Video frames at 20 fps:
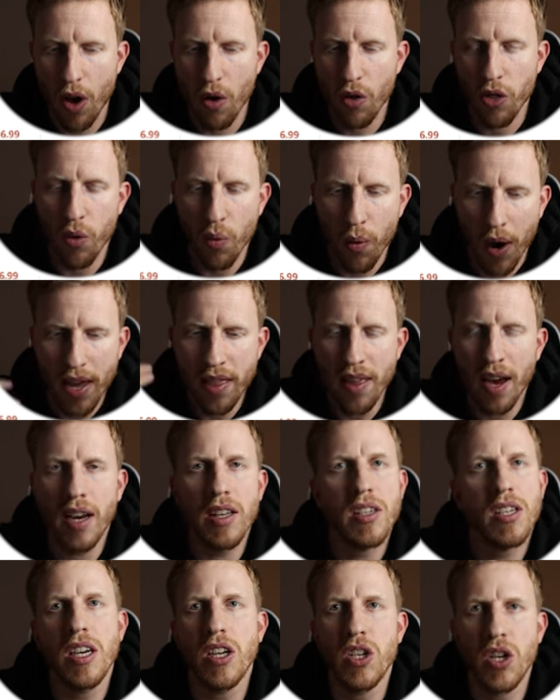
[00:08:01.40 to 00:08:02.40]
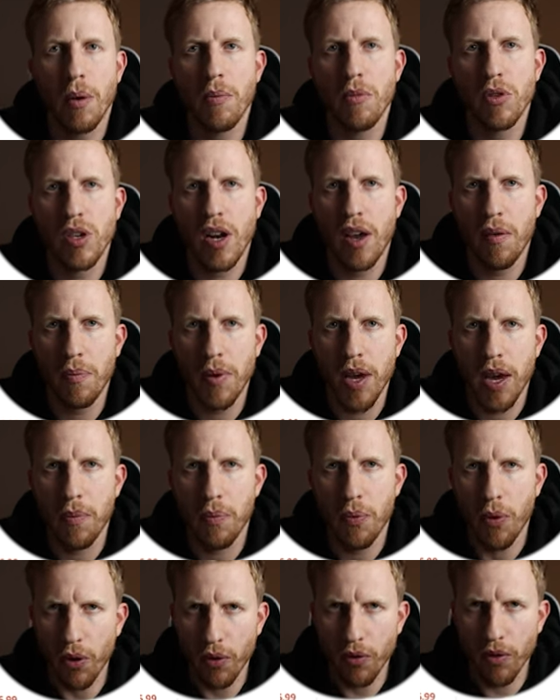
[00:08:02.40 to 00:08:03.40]
the way that I teach Amazon FBA
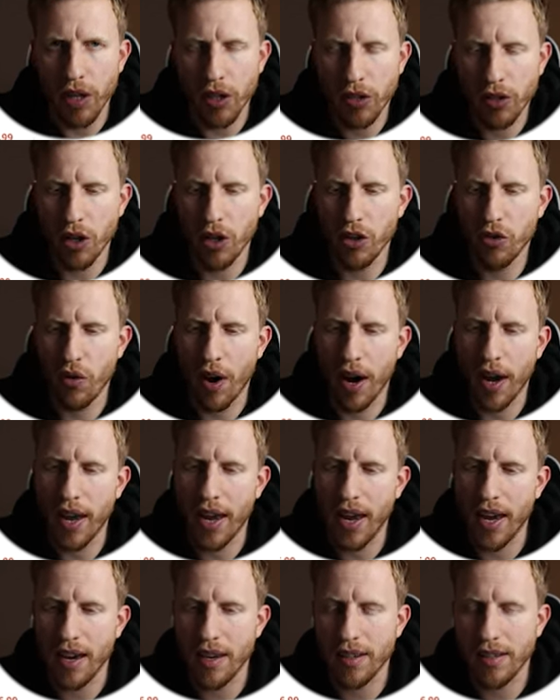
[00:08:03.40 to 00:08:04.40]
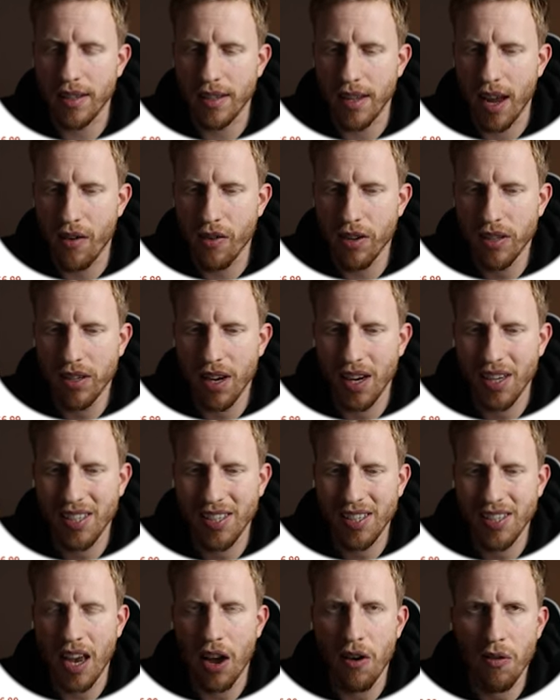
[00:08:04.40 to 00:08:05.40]
product research, right, is there is a
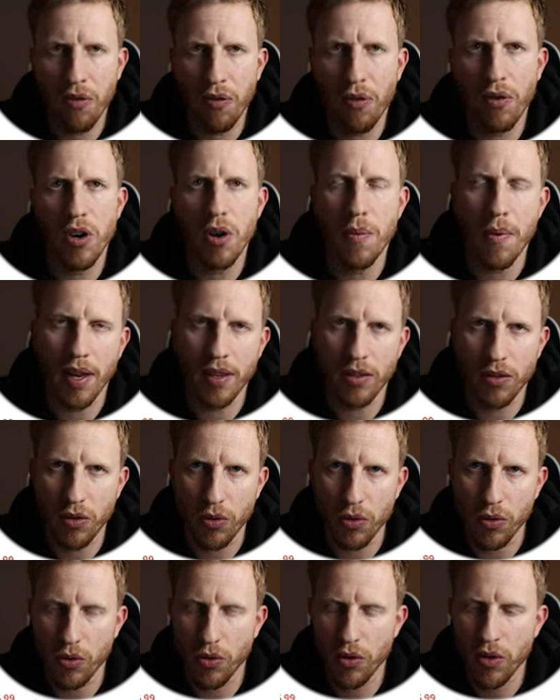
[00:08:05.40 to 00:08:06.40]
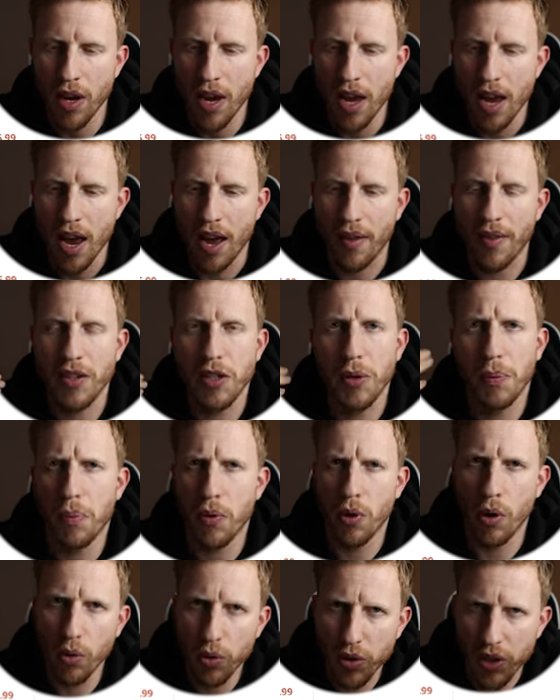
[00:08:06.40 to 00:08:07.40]
set of fundamentals, and there's a
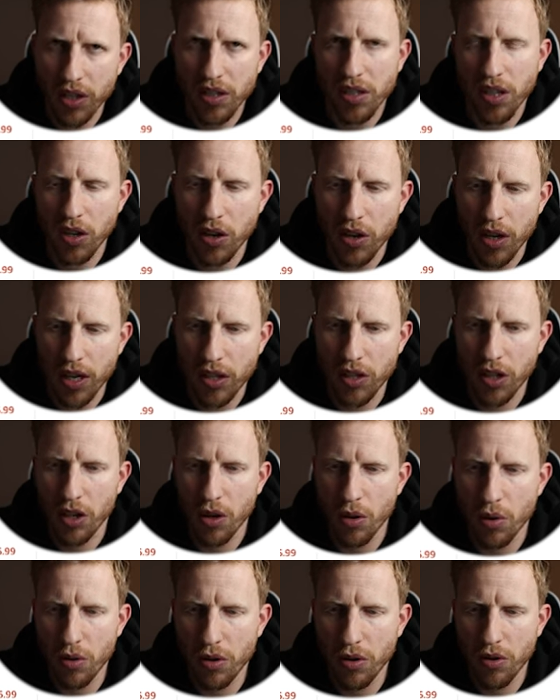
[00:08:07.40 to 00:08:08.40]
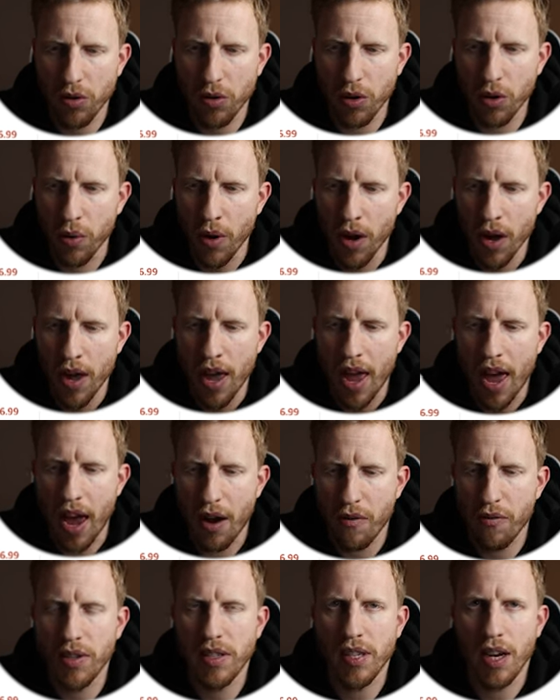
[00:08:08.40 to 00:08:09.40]
process that you need to go through
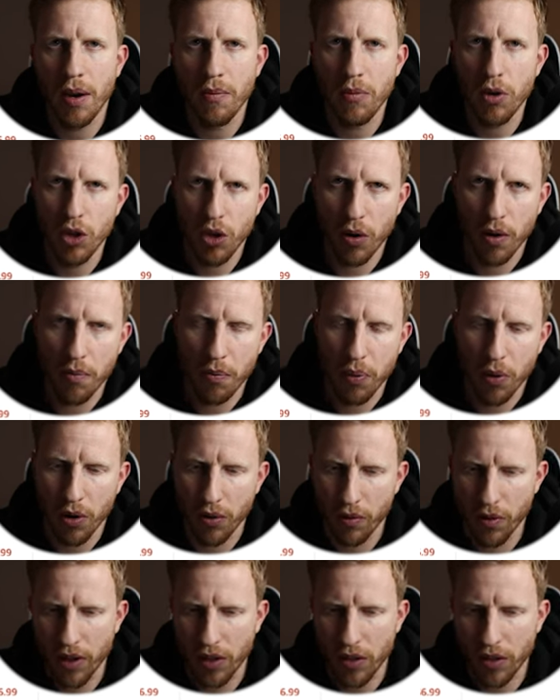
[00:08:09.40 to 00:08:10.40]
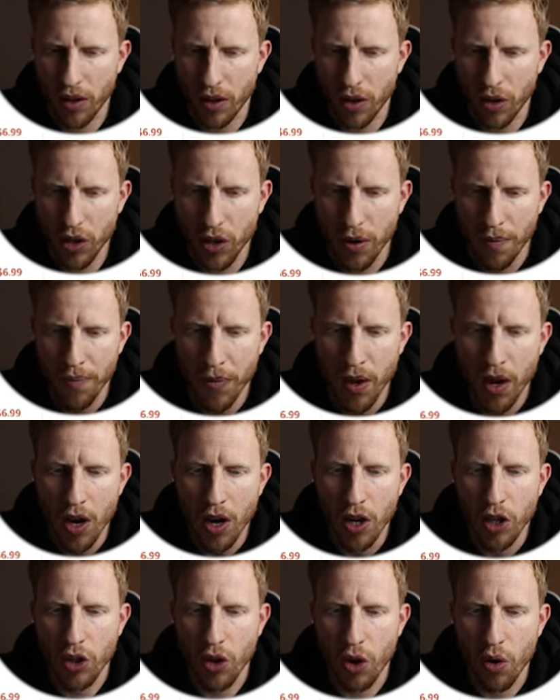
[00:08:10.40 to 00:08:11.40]
every time you're doing product research.
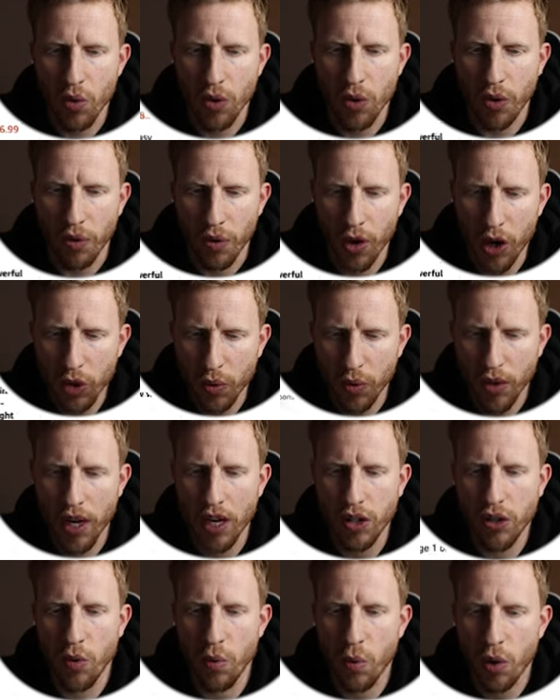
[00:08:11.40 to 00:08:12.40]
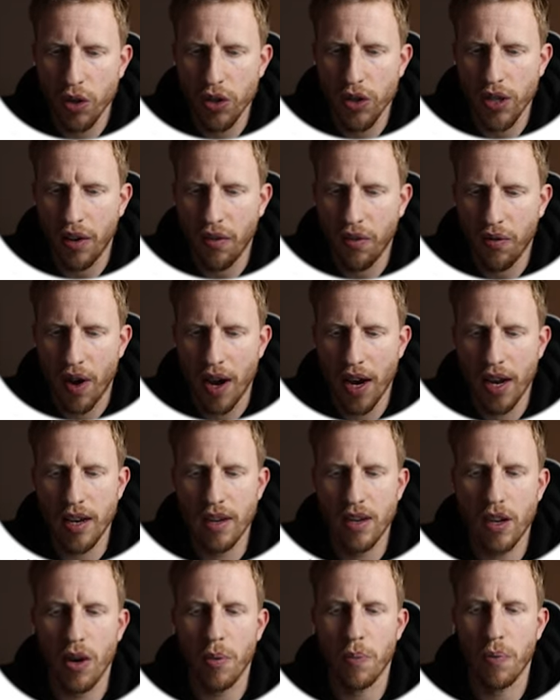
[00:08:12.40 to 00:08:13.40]
So the first one is, once I
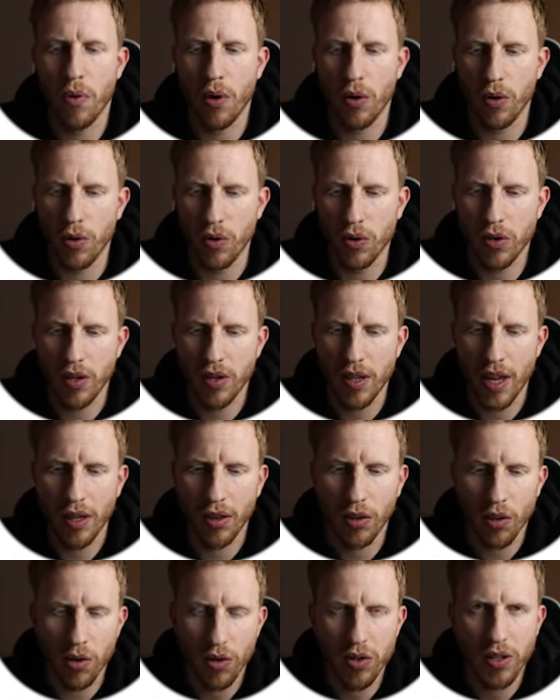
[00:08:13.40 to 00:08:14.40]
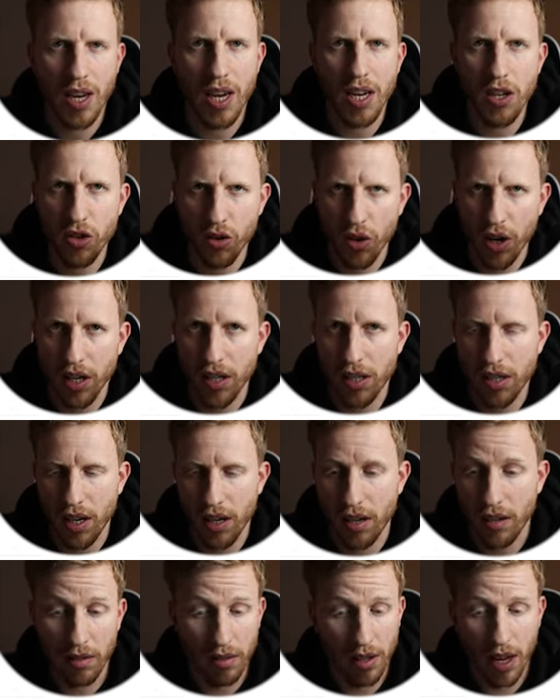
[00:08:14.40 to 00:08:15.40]
find a product that looks
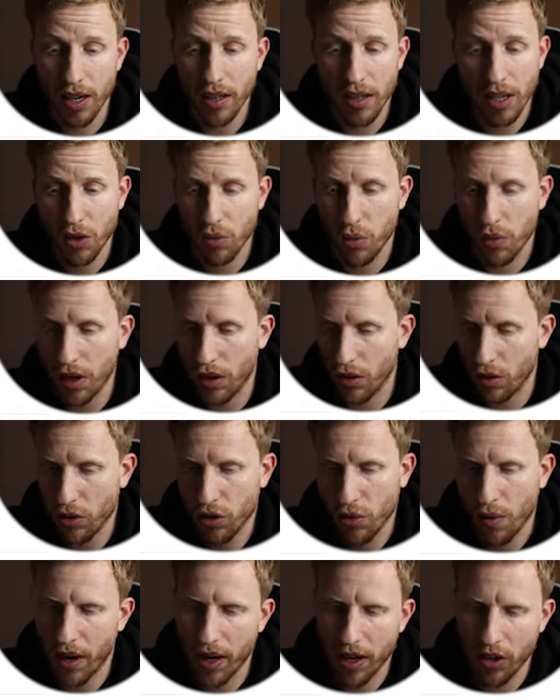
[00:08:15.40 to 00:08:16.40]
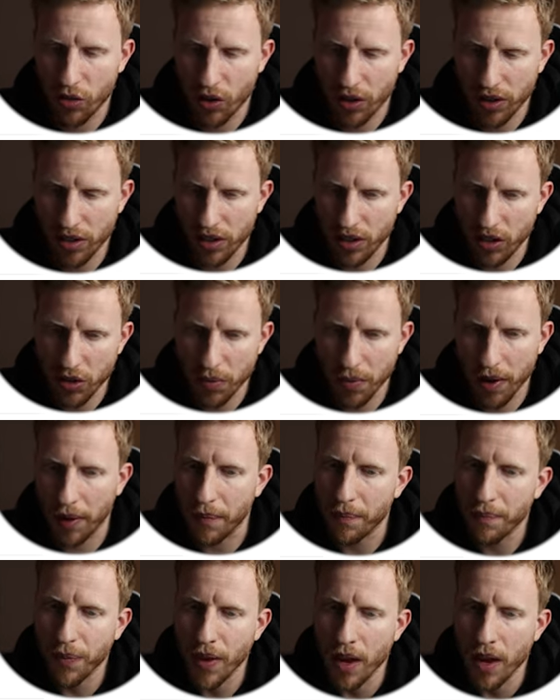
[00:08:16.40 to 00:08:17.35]
interesting, like this one, it looks quite interesting to me,